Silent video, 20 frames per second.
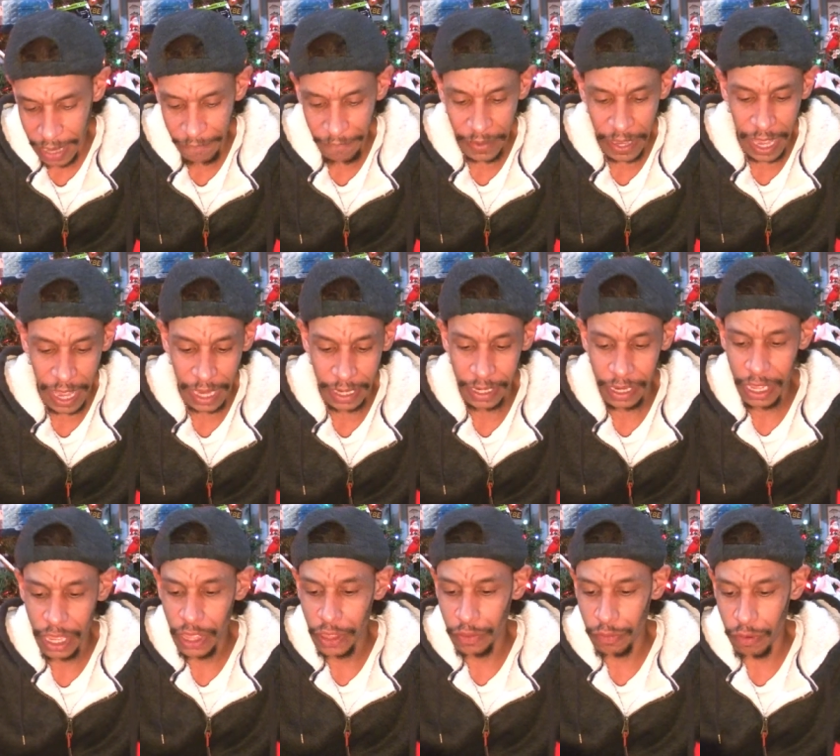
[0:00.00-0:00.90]
I've got
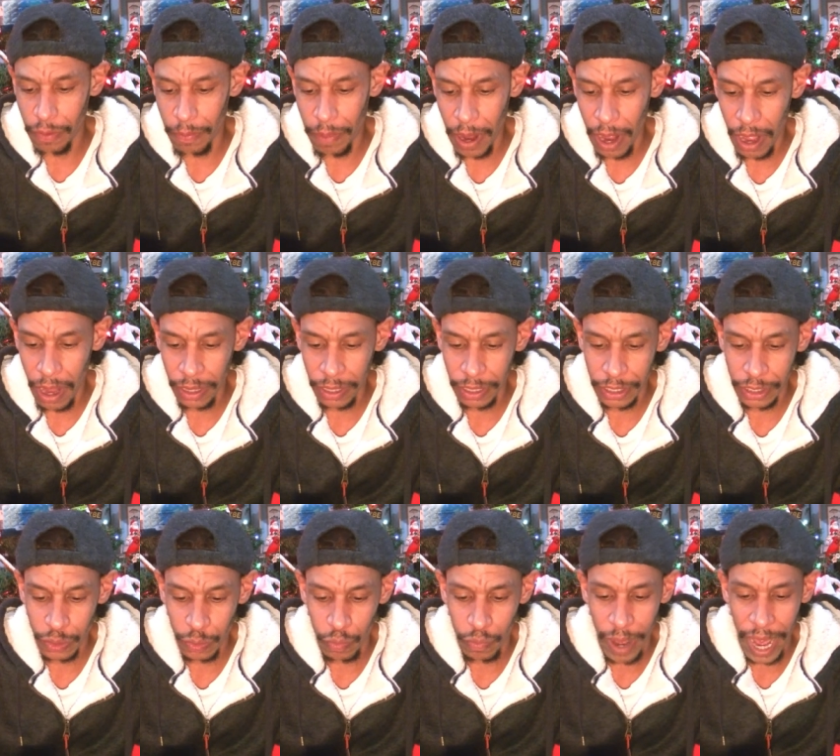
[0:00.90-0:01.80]
the
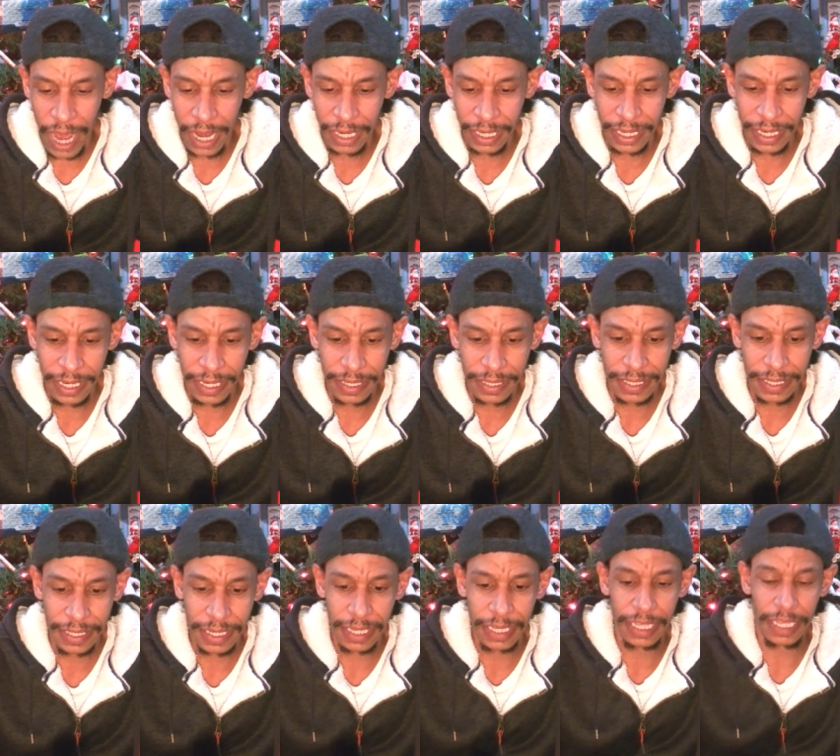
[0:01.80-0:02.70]
Rapala's Rattling
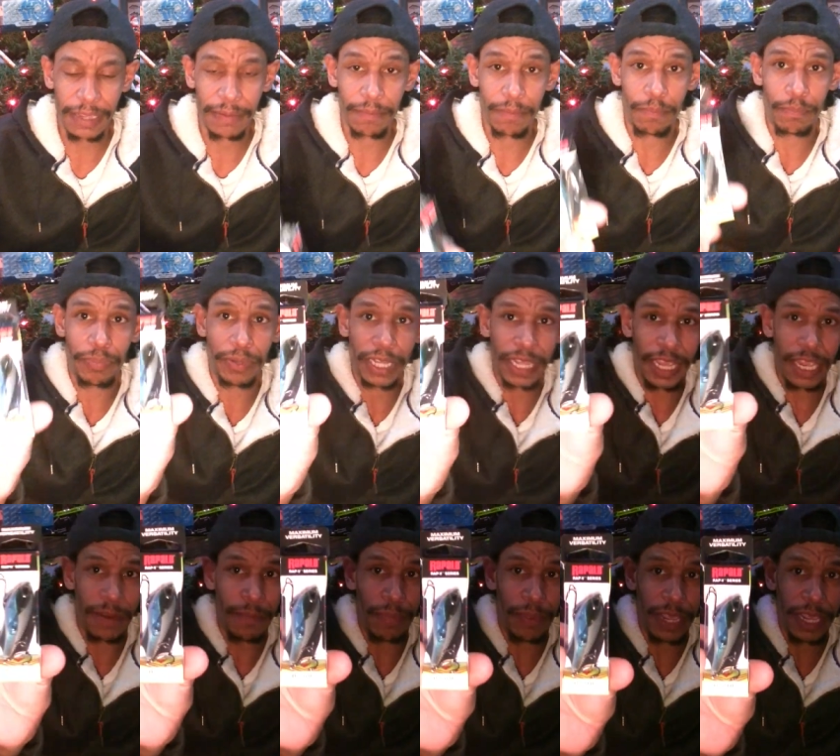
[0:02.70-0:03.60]
Sinking
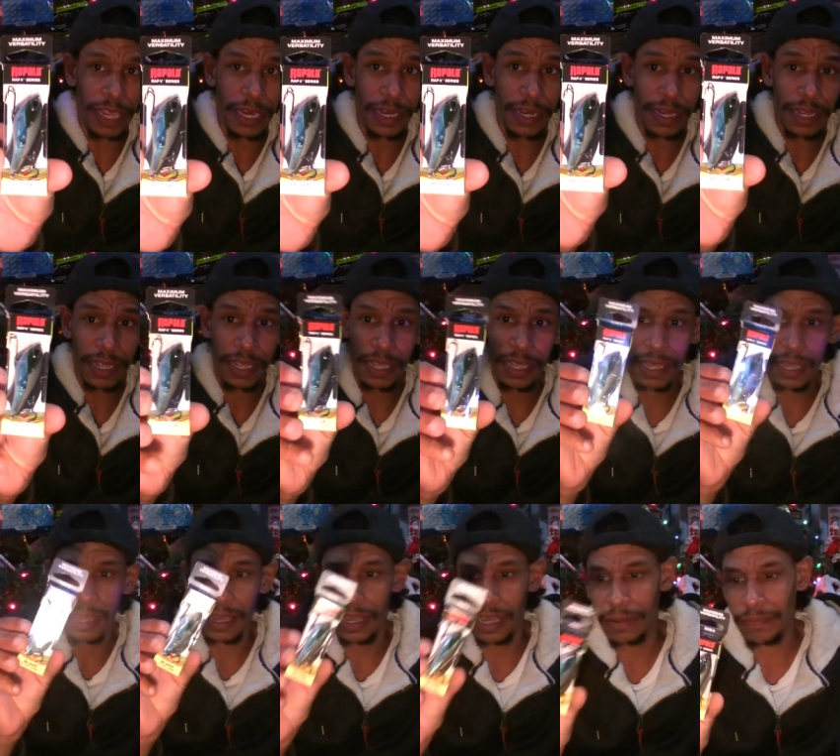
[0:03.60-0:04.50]
Blade Bait.
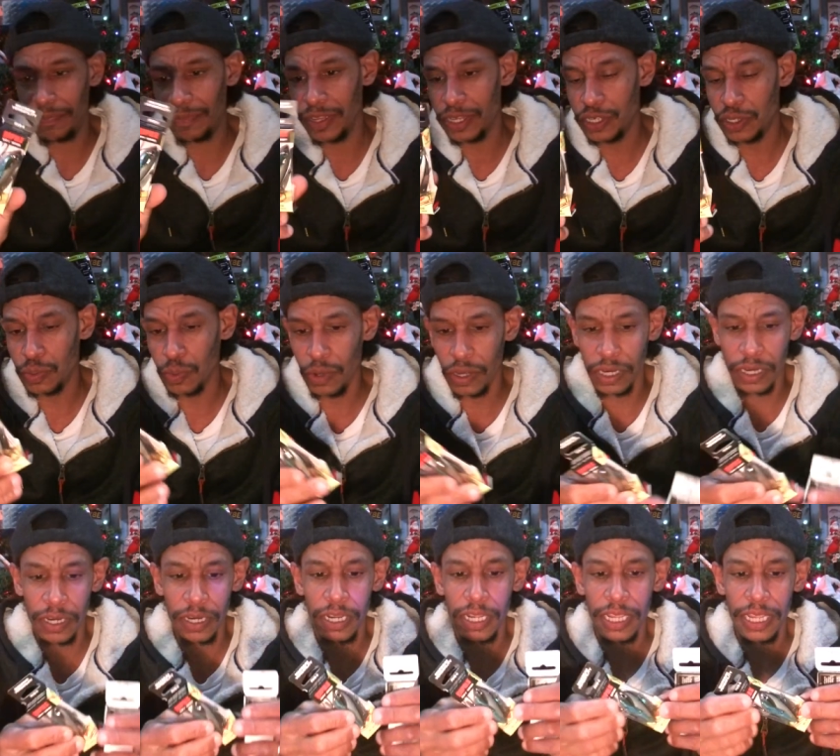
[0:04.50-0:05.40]
Um, this
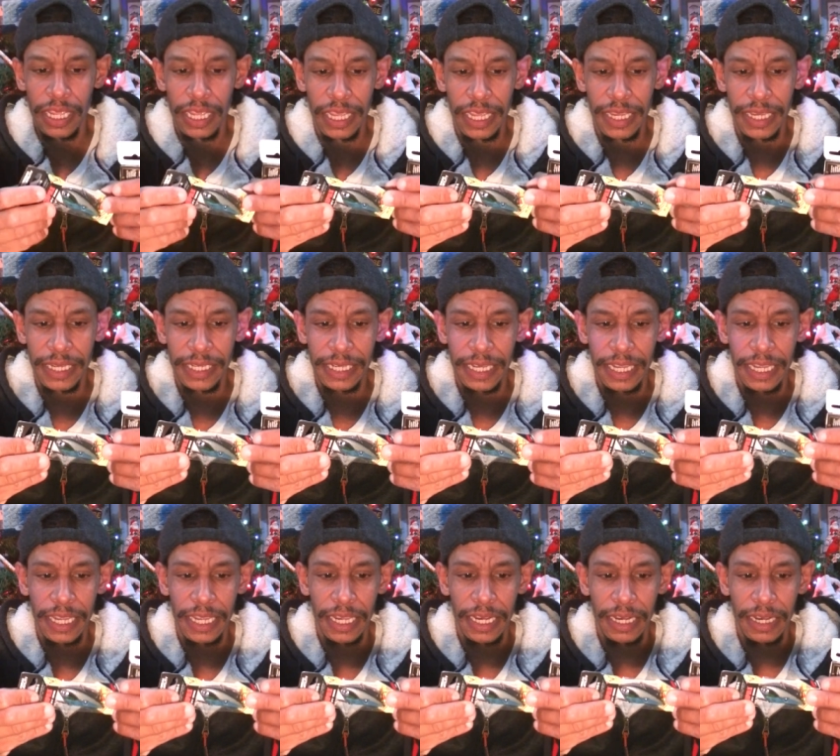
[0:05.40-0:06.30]
one is
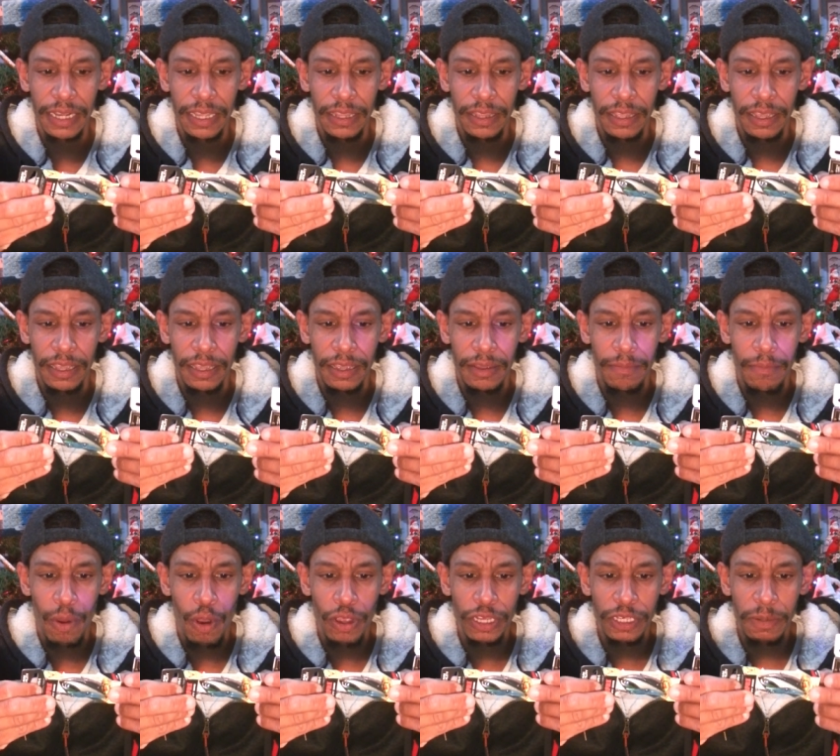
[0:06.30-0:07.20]
in the
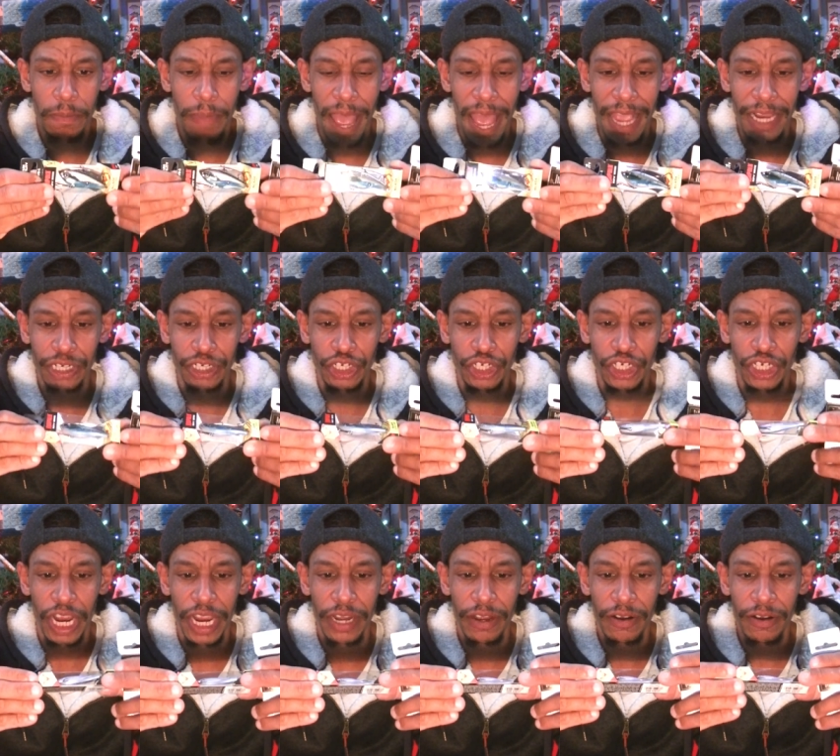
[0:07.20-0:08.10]
Mossback
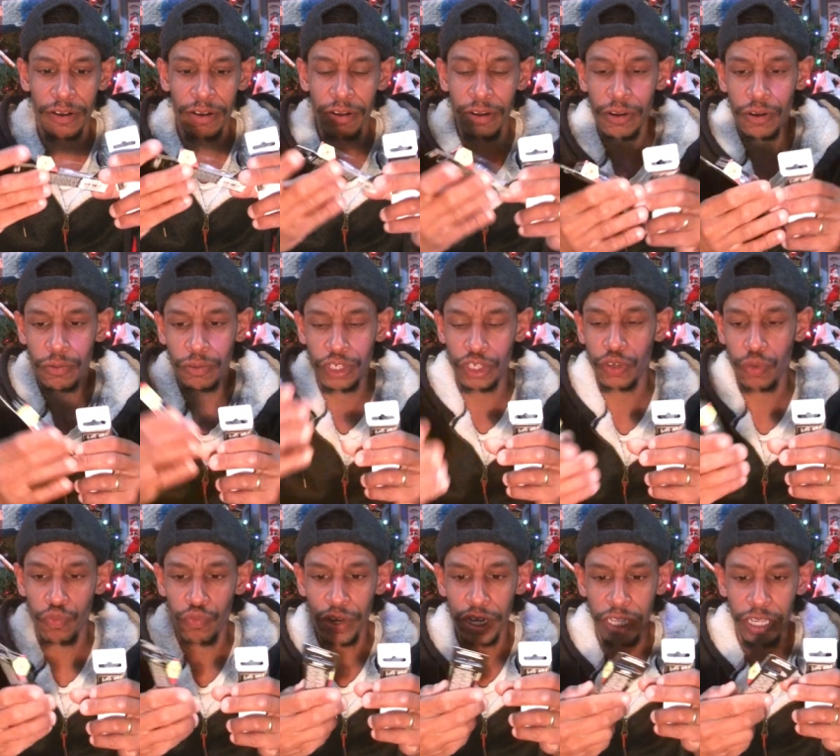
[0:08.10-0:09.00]
Shiner, which is
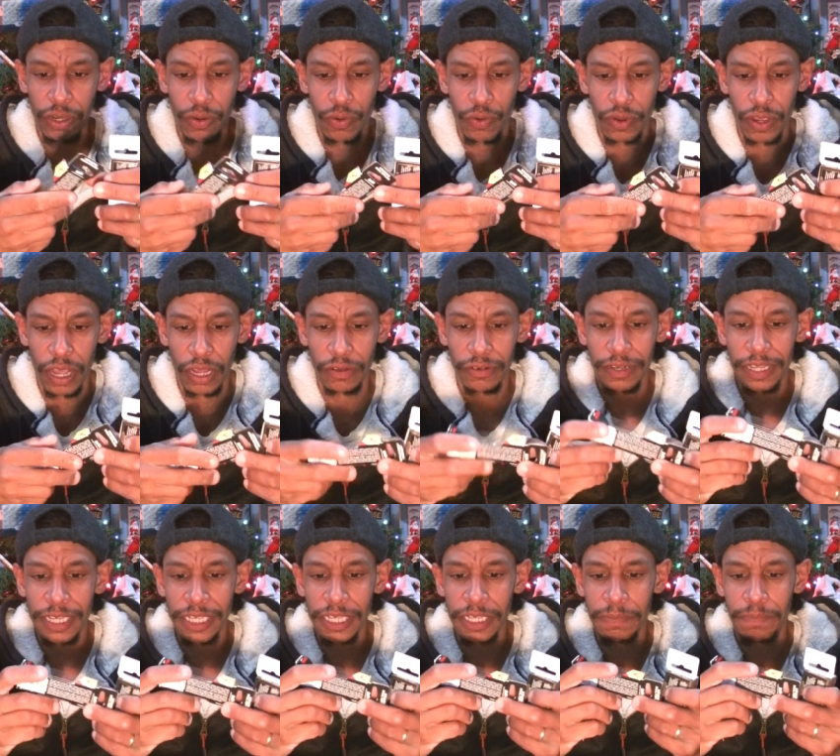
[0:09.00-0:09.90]
a really cool color.
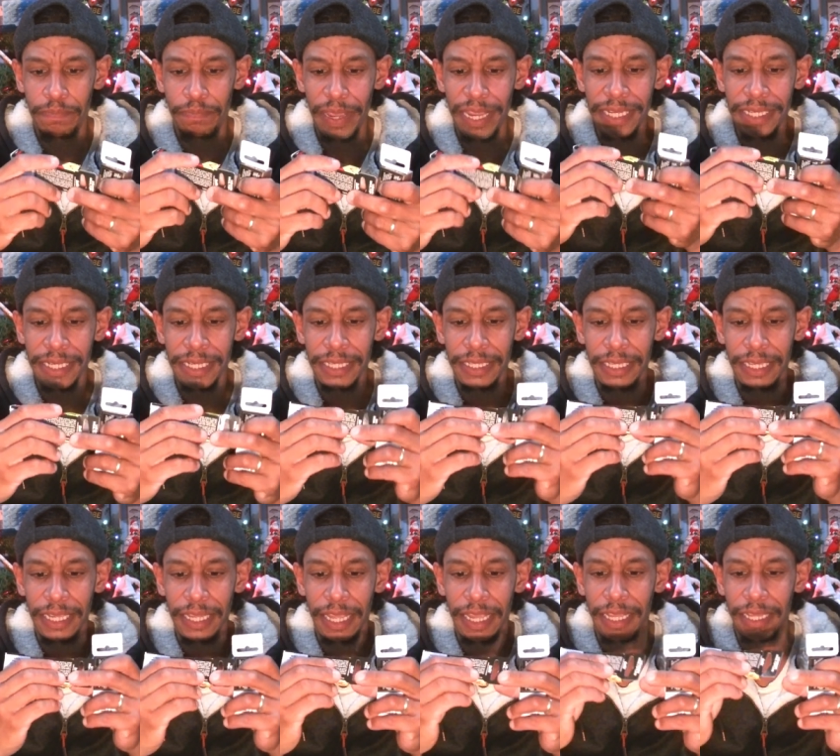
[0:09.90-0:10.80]
This is
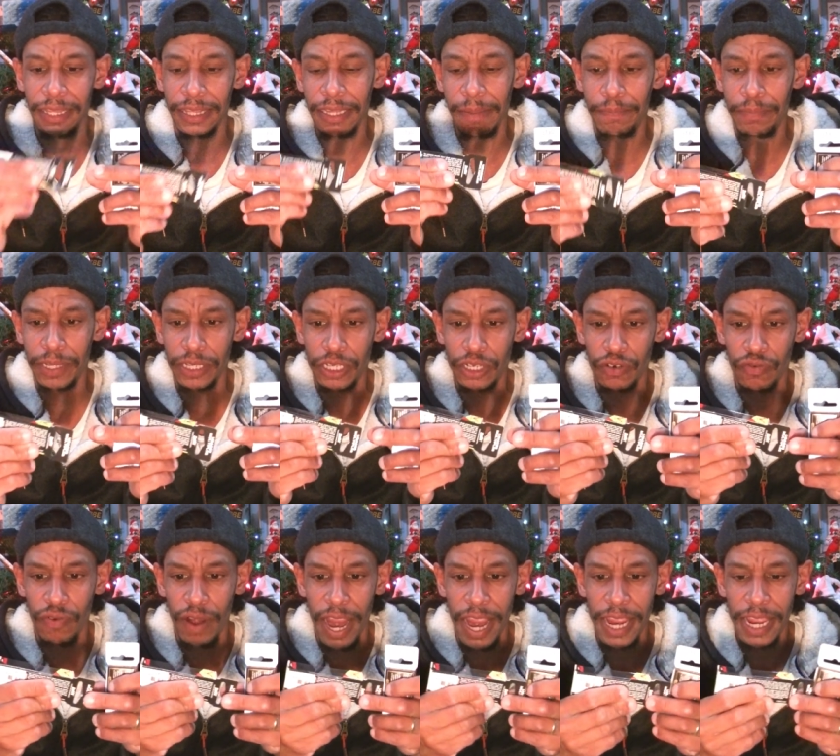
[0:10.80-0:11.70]
basically like a lipless
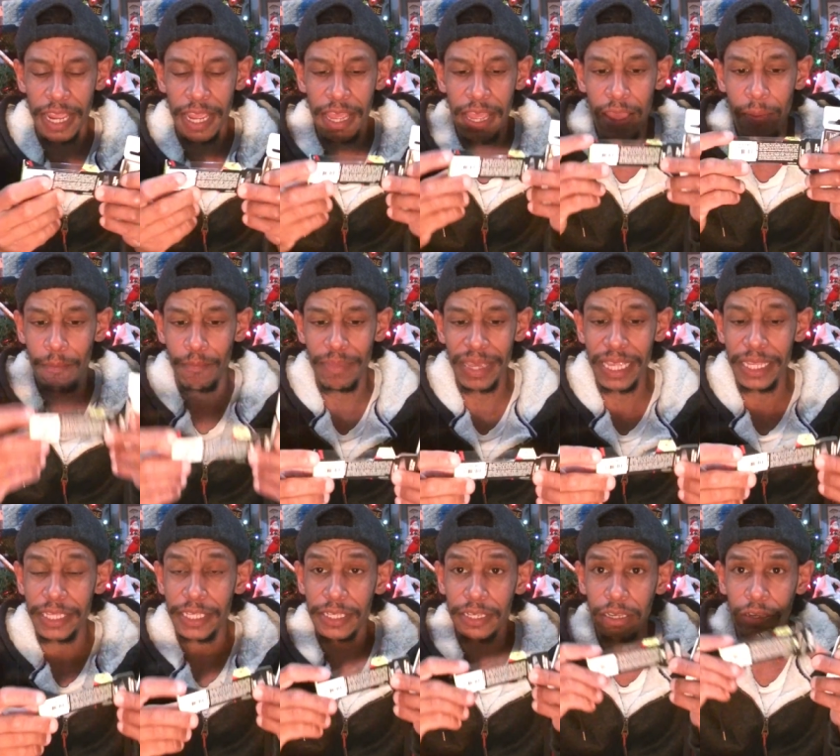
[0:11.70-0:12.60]
crank
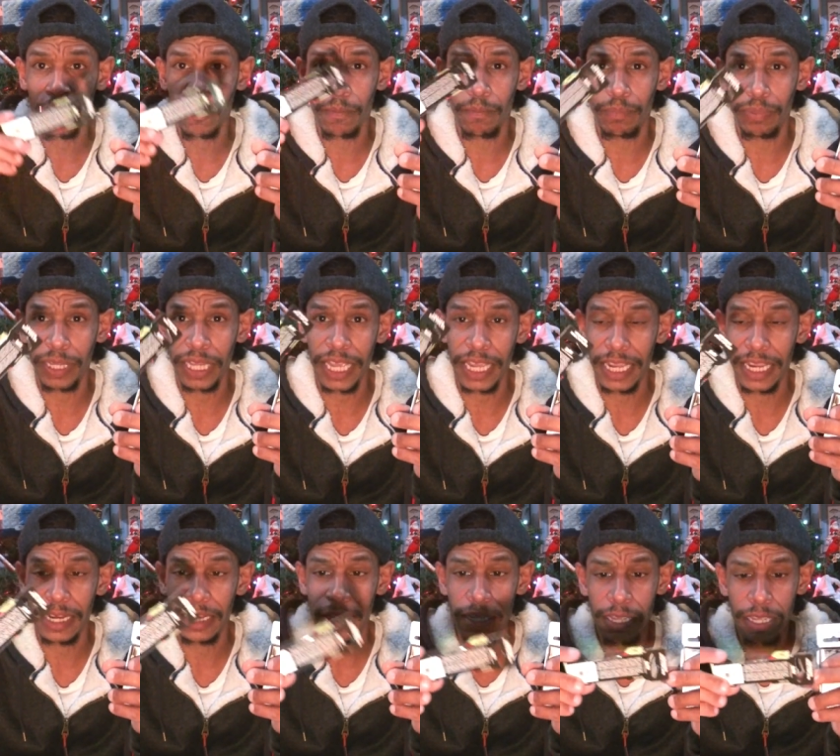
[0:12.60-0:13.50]
meets your
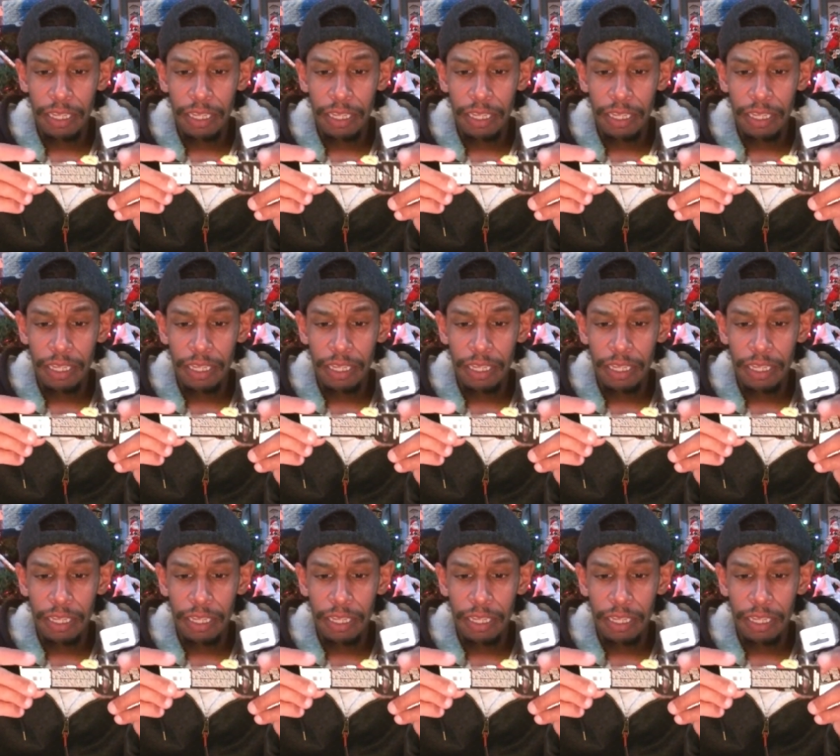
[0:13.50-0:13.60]
blade.